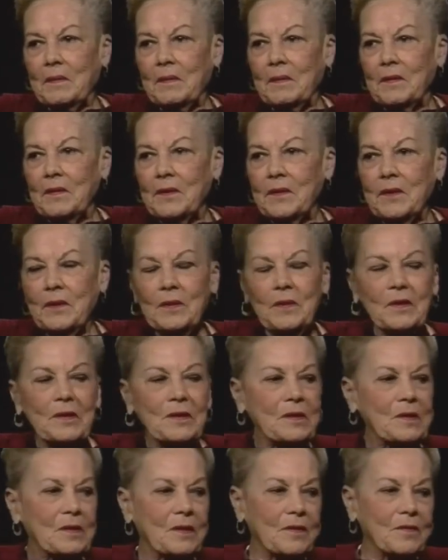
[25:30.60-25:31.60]
the
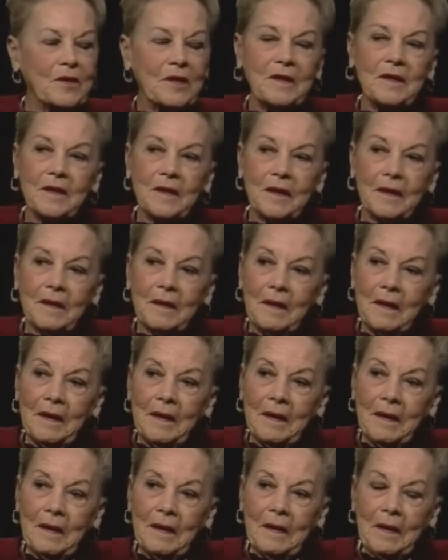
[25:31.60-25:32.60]
students are everything. Mm
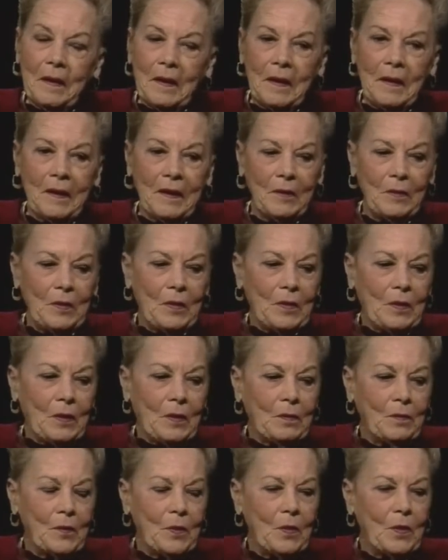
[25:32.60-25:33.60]
-hmm. And um, you know,
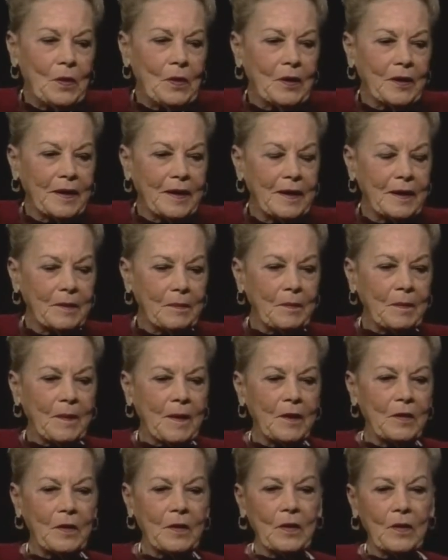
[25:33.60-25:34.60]
if you walk in,
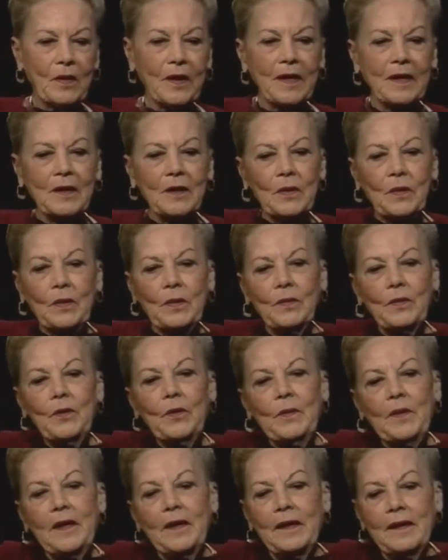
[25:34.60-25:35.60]
you're going into a
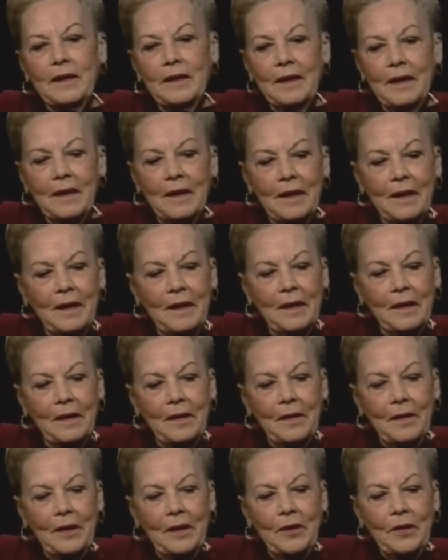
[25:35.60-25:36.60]
room, Ellen,
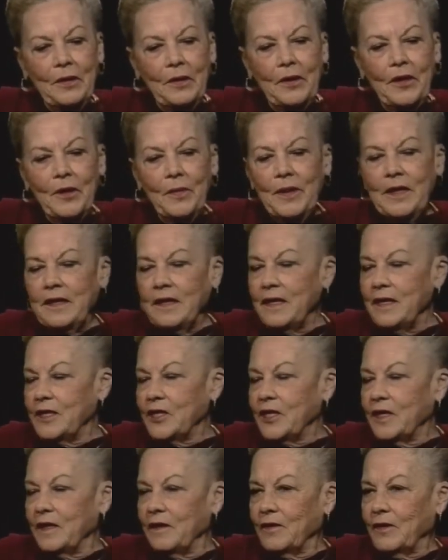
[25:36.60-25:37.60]
uh, and you're going to be
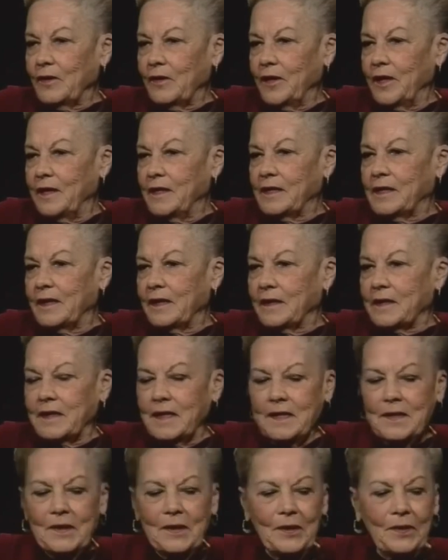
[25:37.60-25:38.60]
teaching 30 to 60
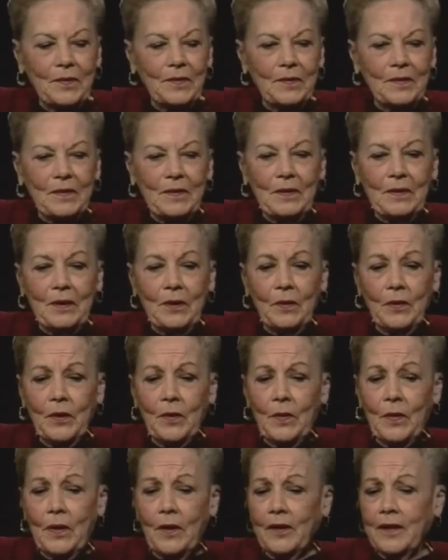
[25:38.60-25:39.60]
students. You know, you
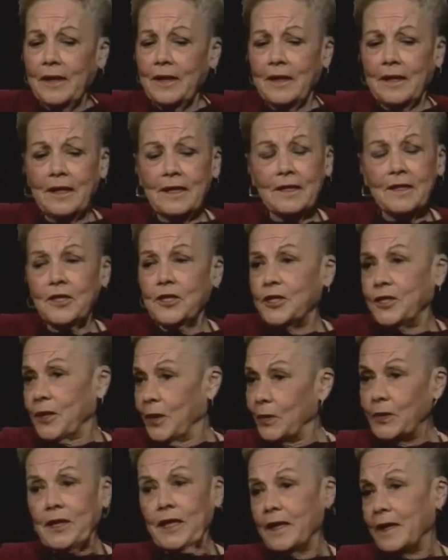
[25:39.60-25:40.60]
walk in and it's
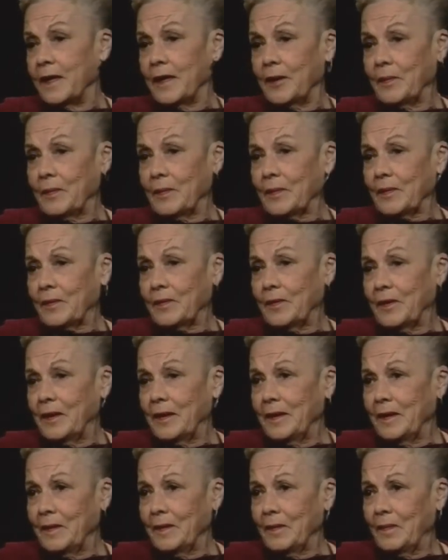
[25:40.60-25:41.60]
showtime,
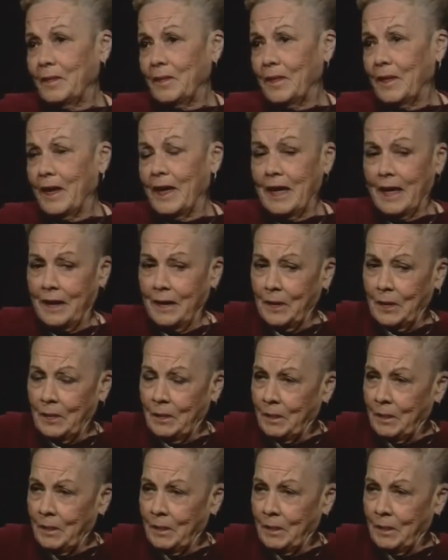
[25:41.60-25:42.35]
right? And